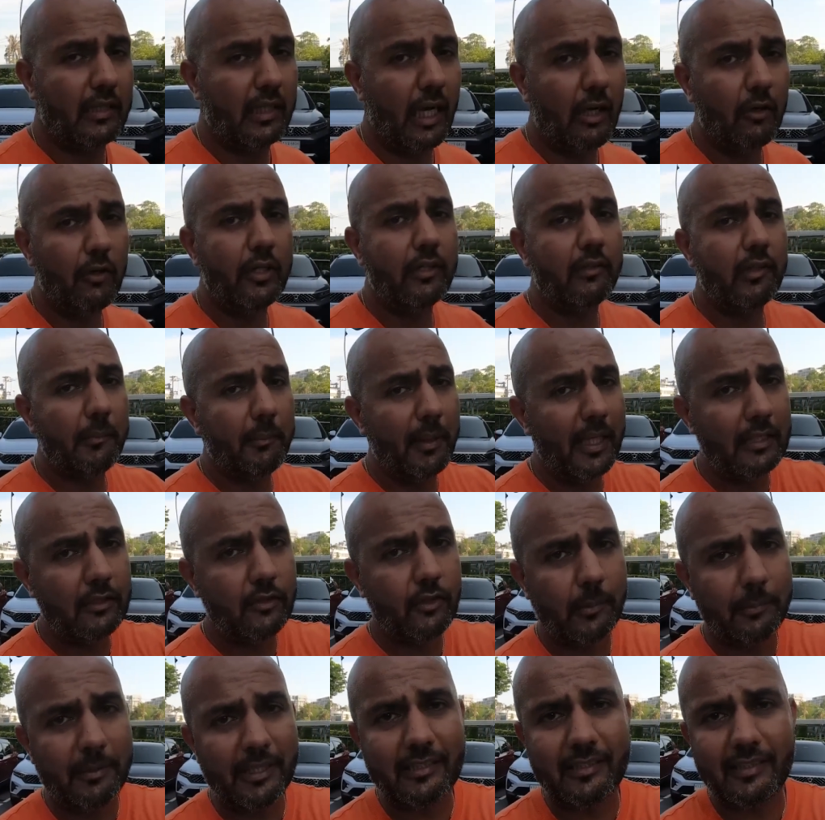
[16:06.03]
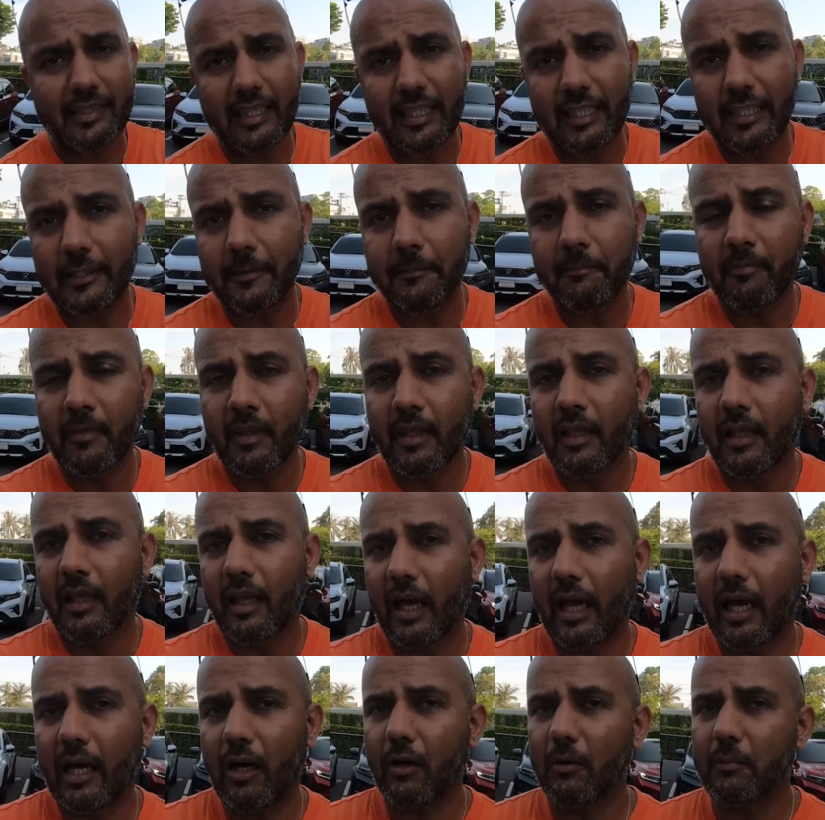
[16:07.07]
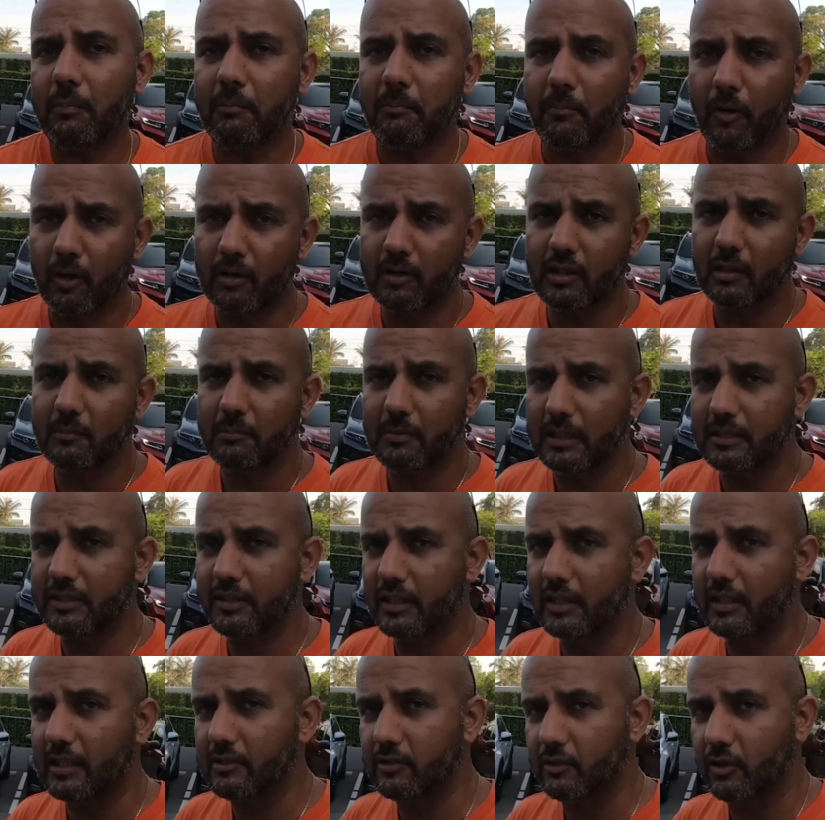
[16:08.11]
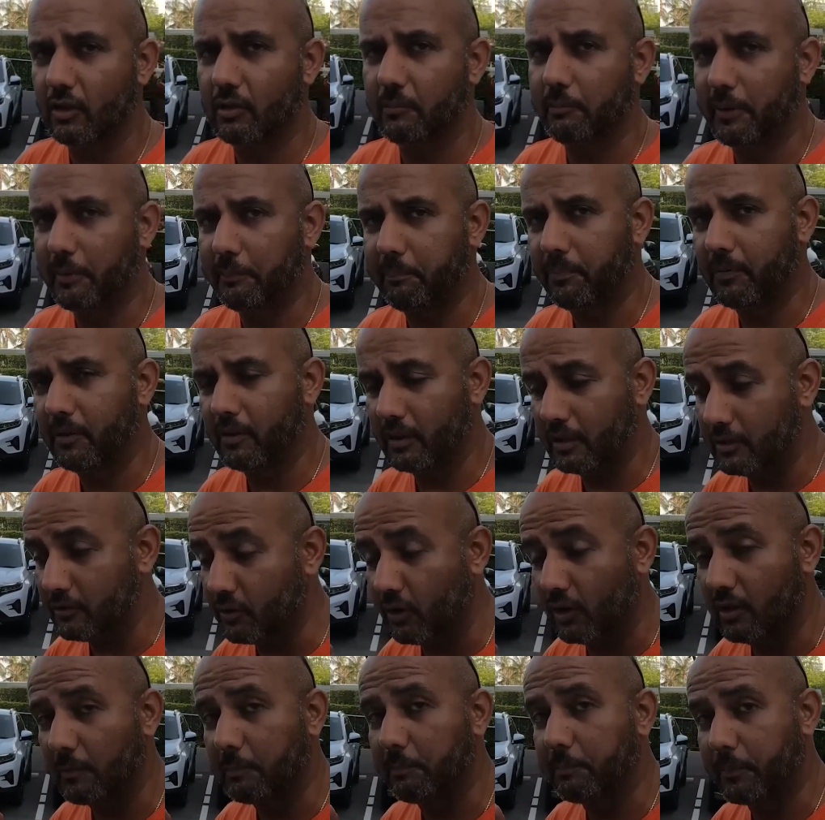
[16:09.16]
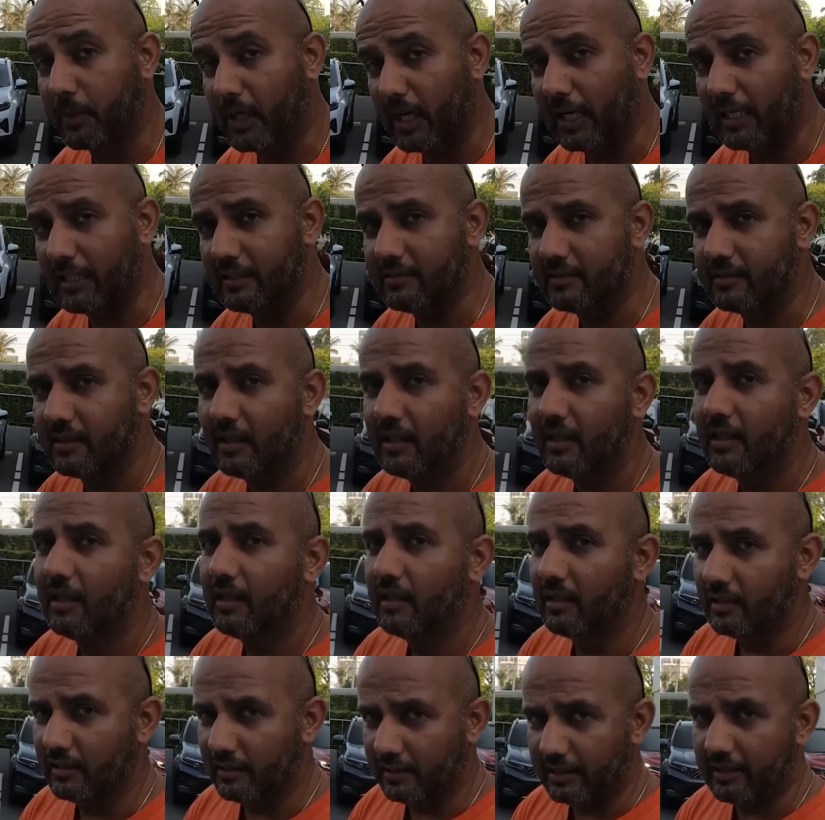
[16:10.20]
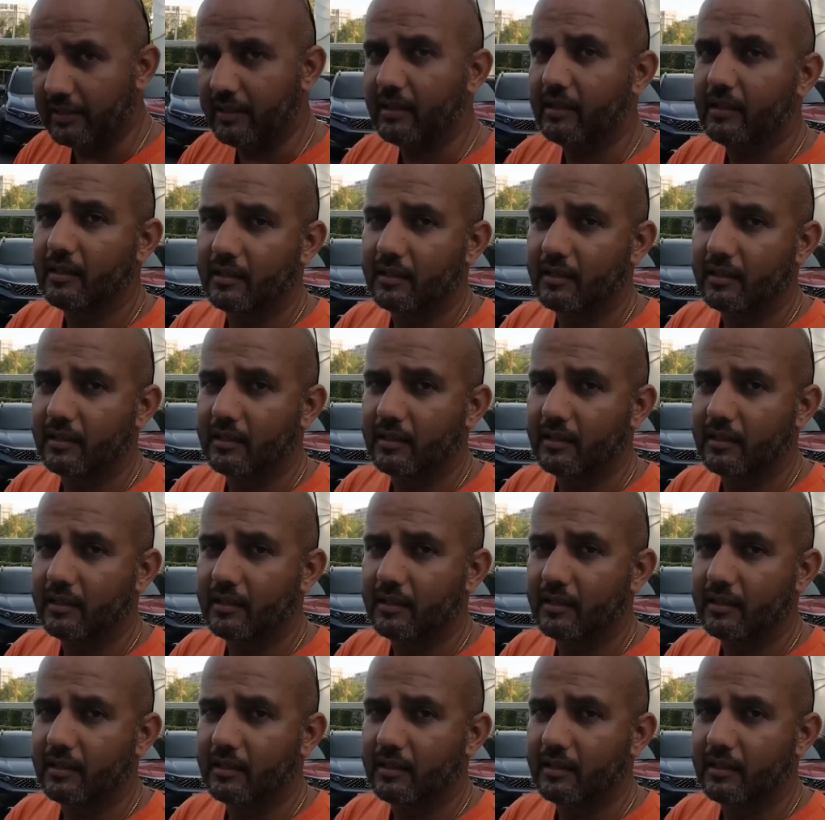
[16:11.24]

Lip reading: Now it remains to be seen how Honda Malaysia is going to price the